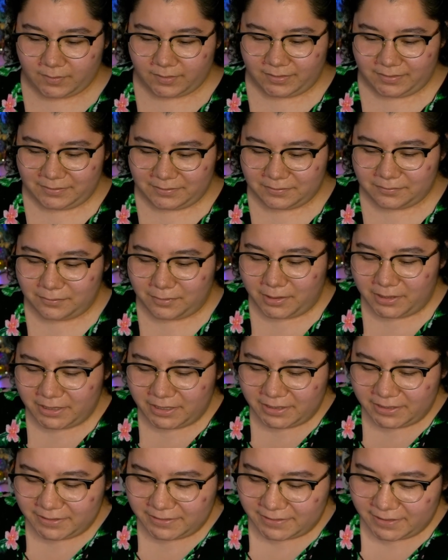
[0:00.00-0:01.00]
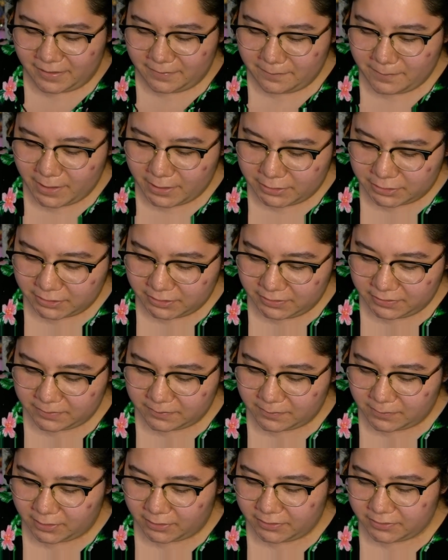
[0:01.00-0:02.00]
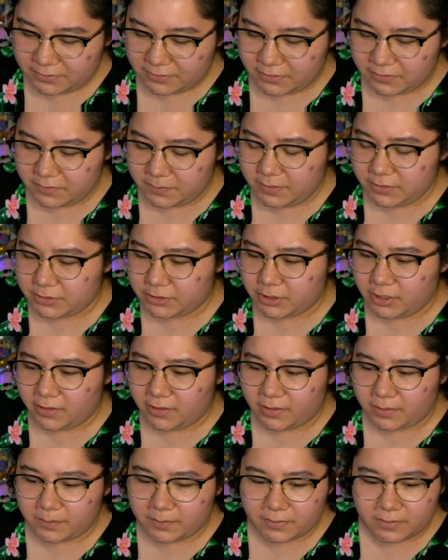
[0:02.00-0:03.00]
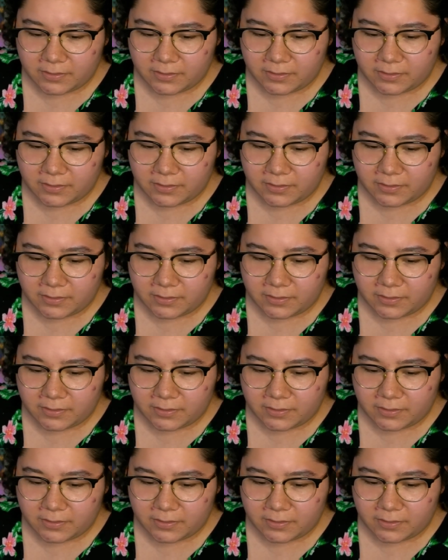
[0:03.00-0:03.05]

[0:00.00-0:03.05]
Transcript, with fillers: 1 out of 10 mentioning the Mario star too much? Shut up.